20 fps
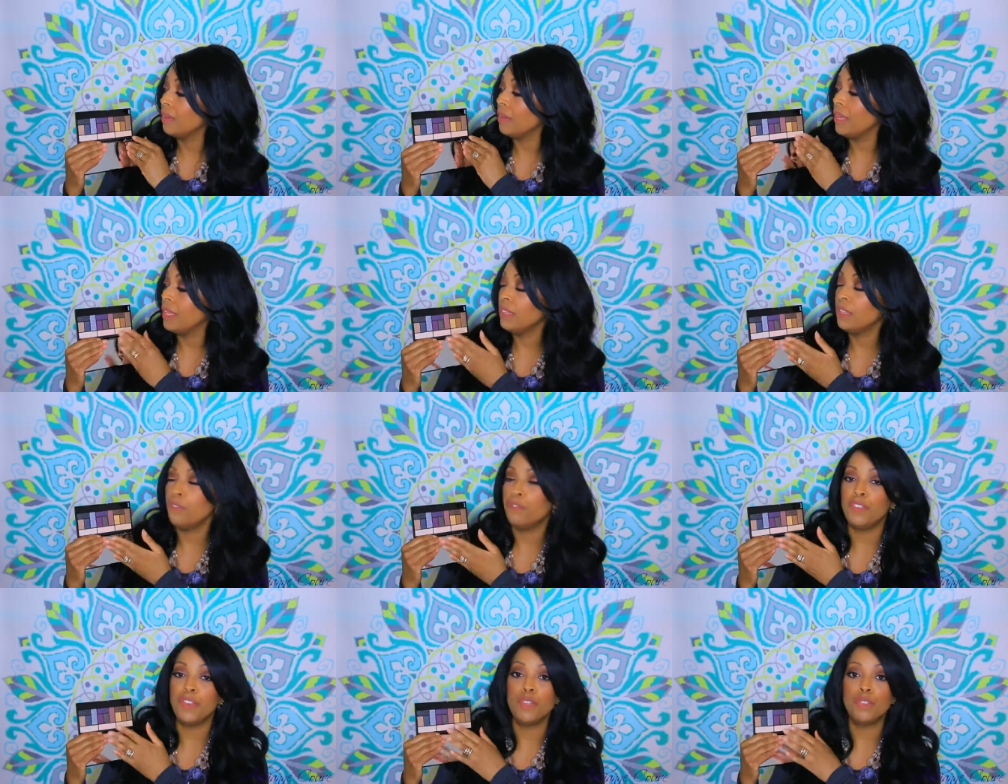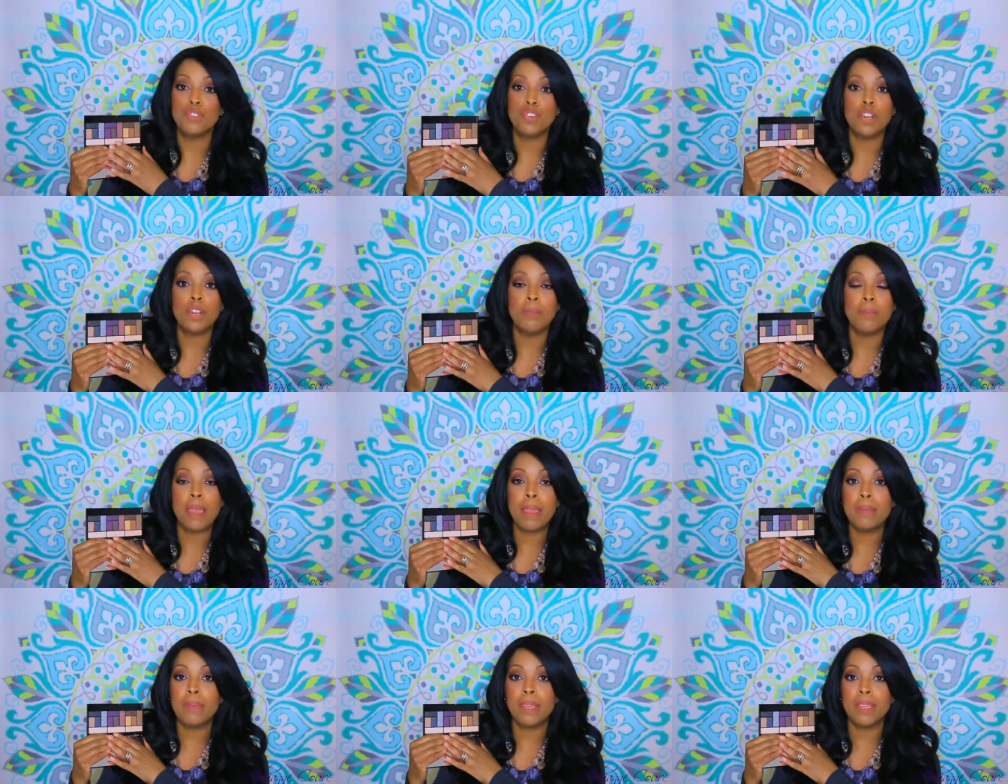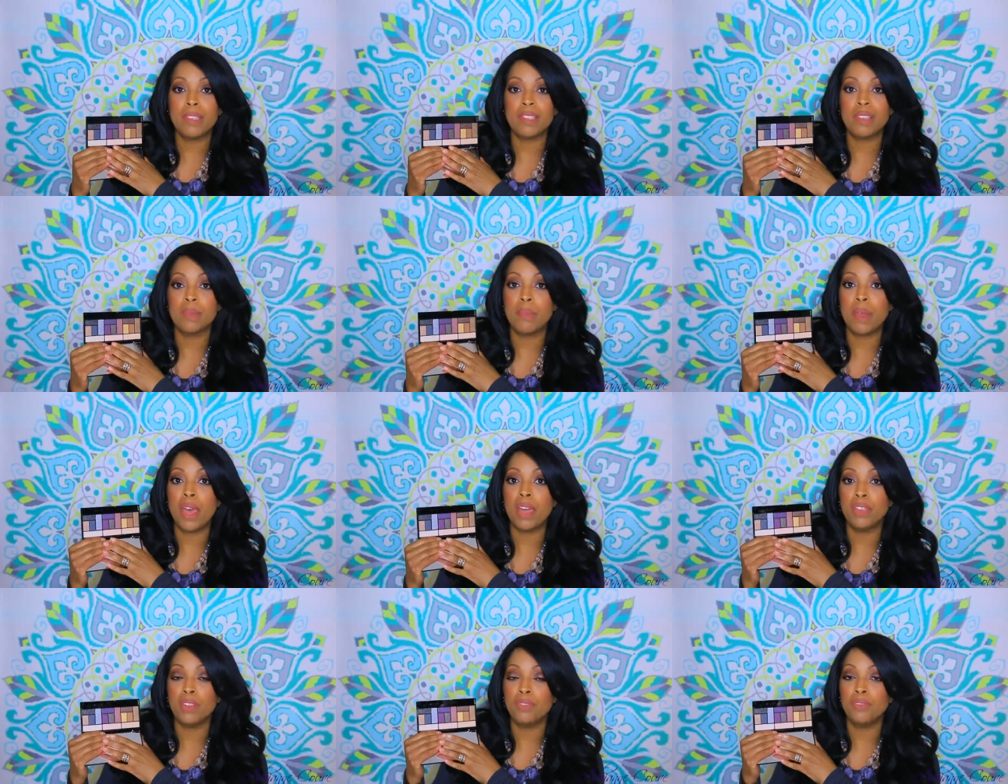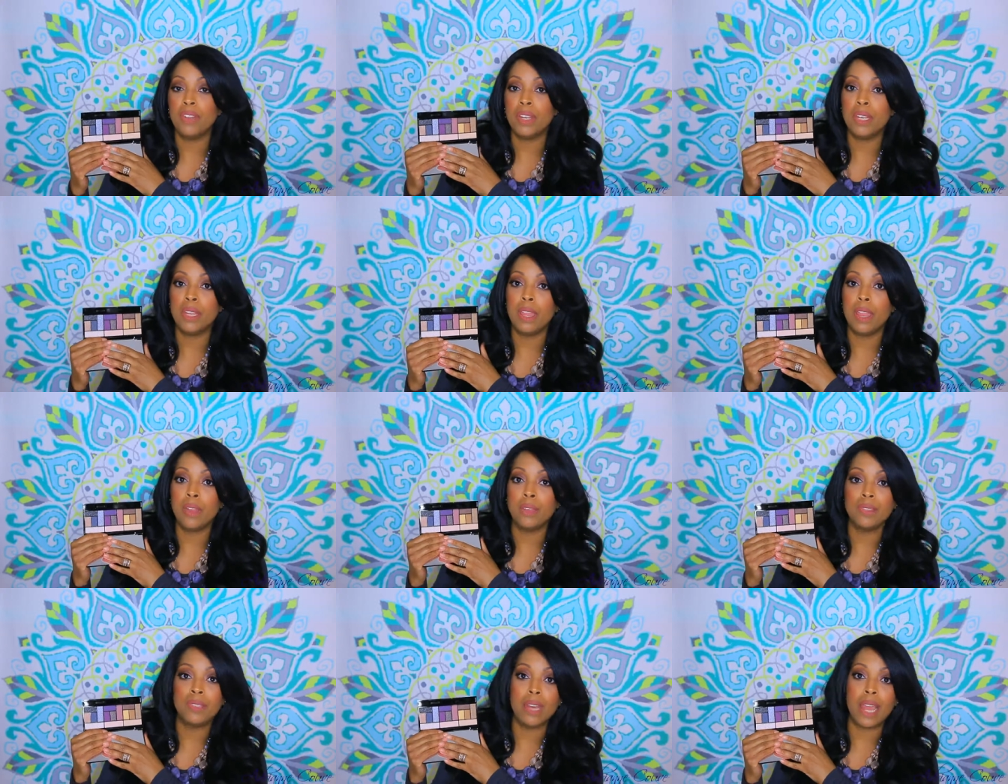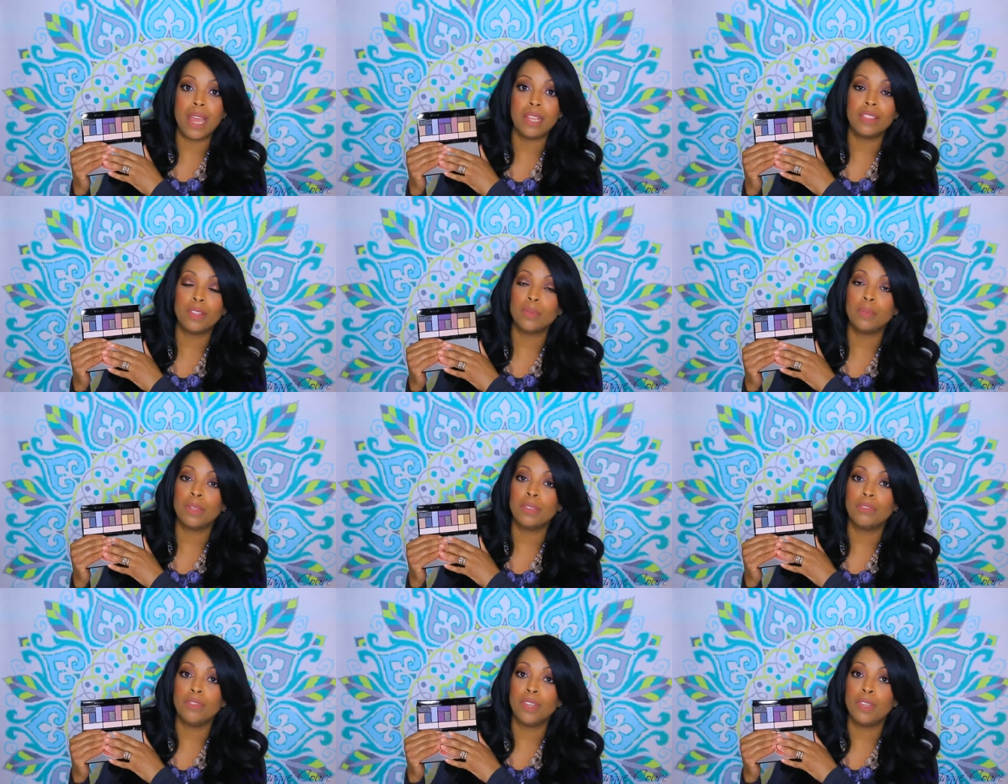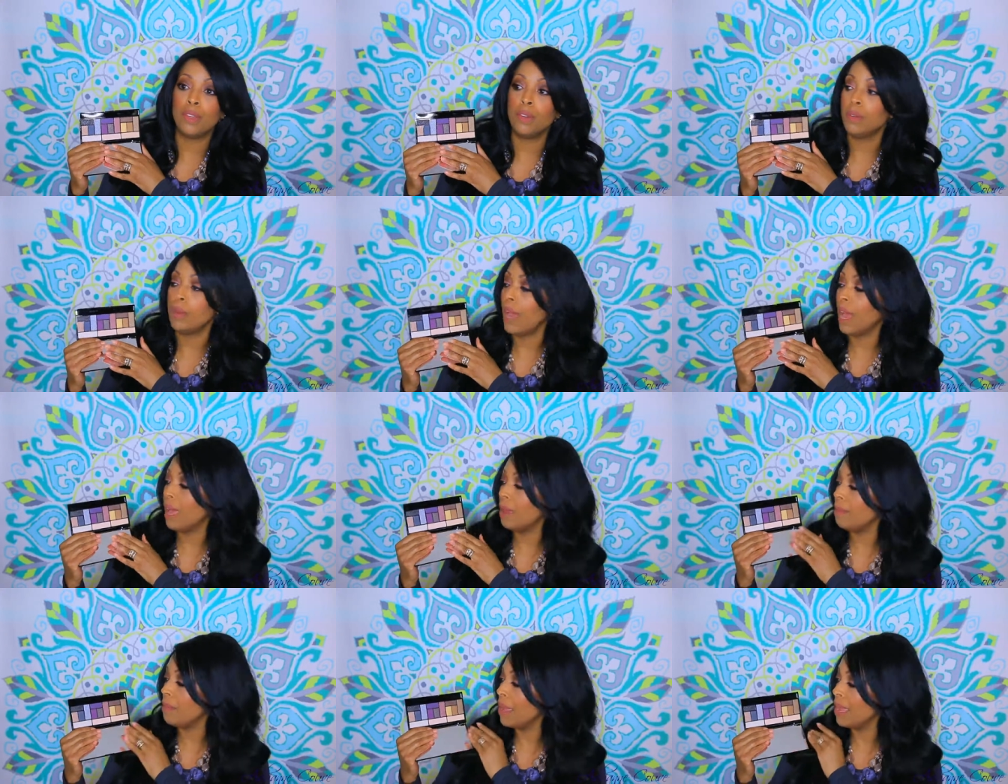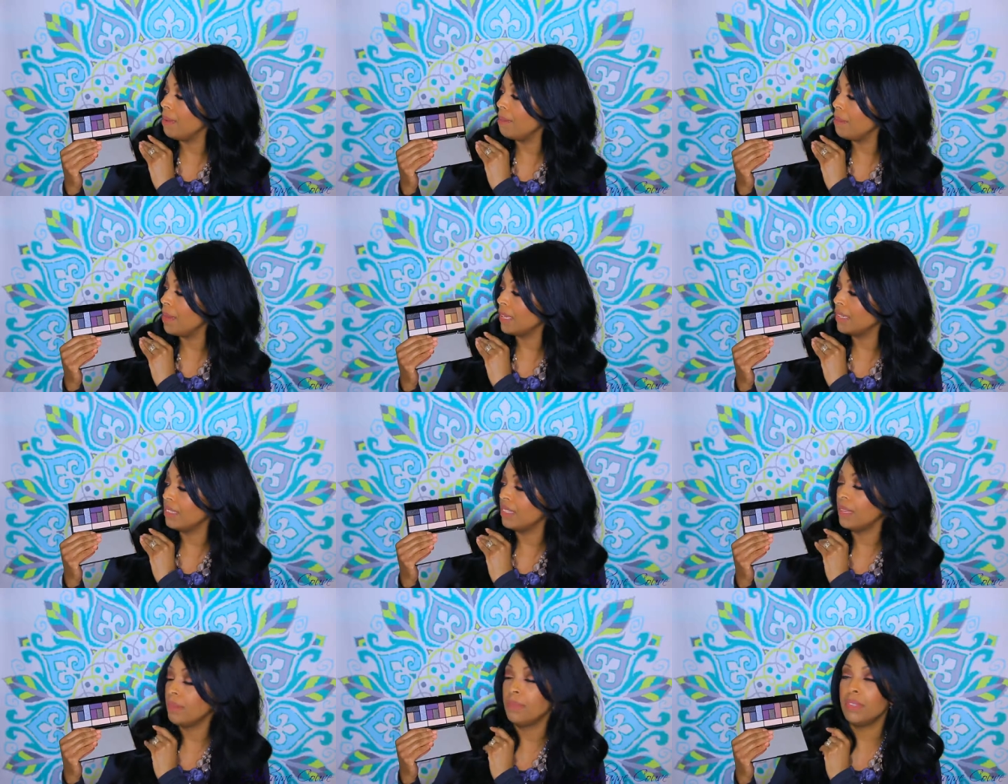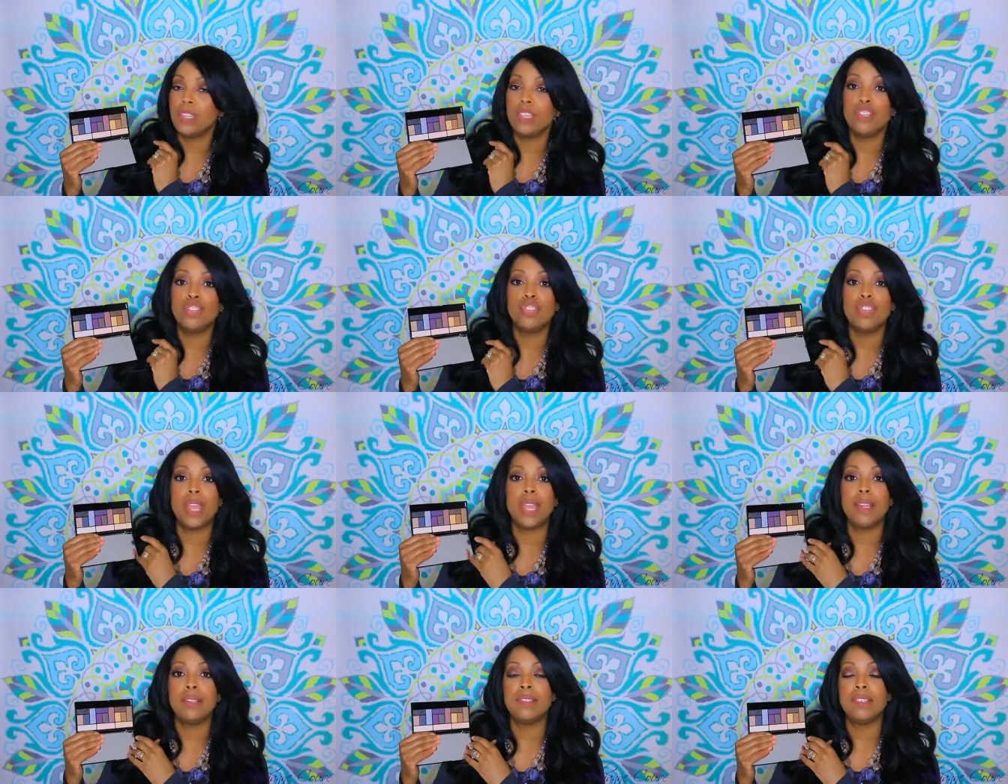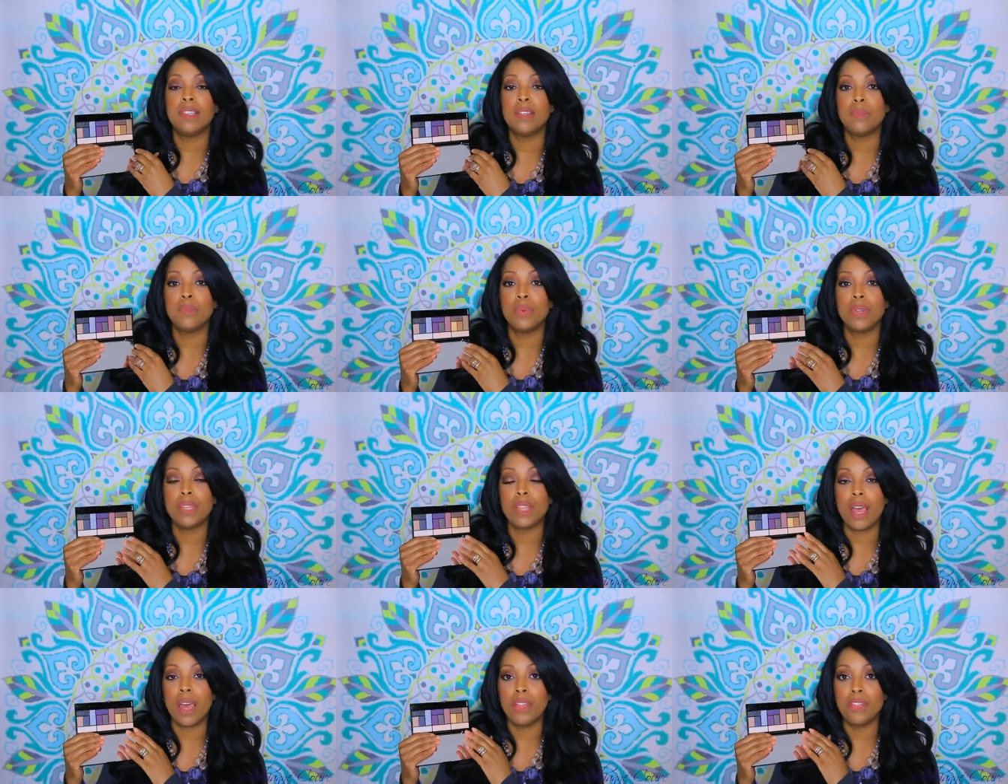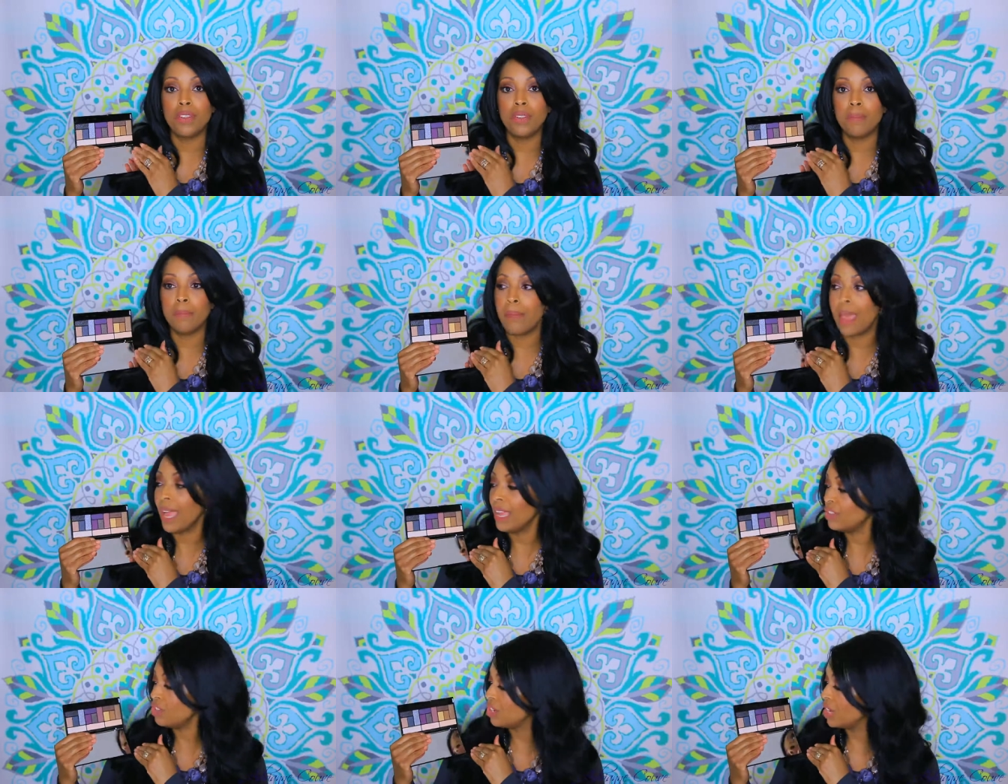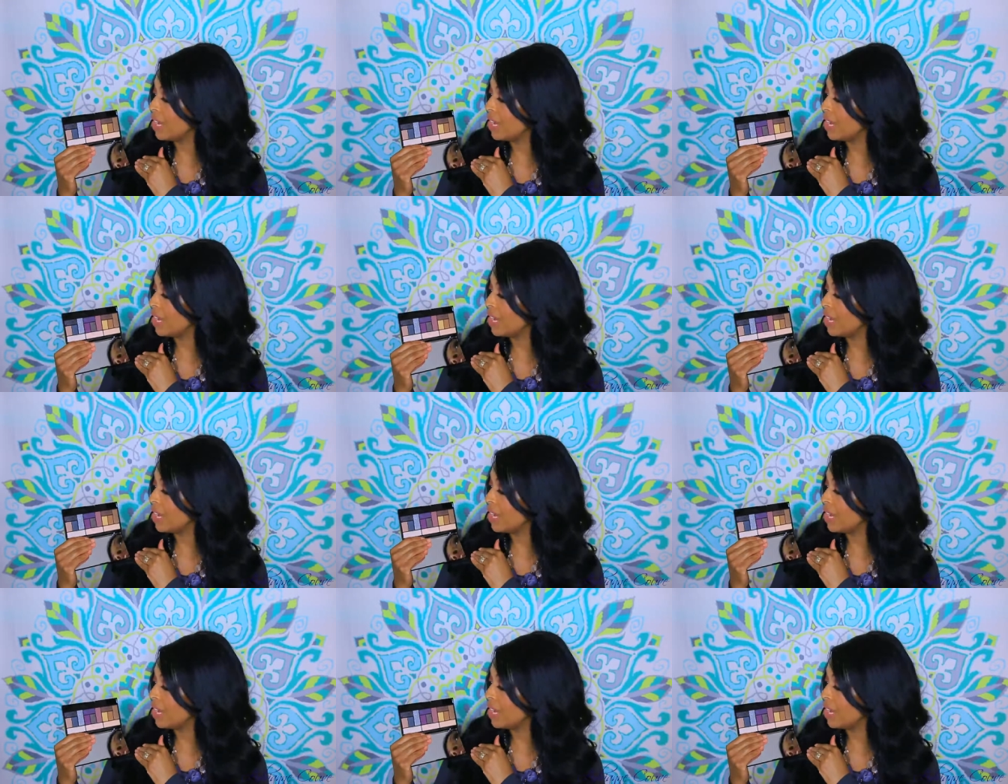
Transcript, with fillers: In the future, maybe in some other videos, not the review, I may mix some of these shades in with other matte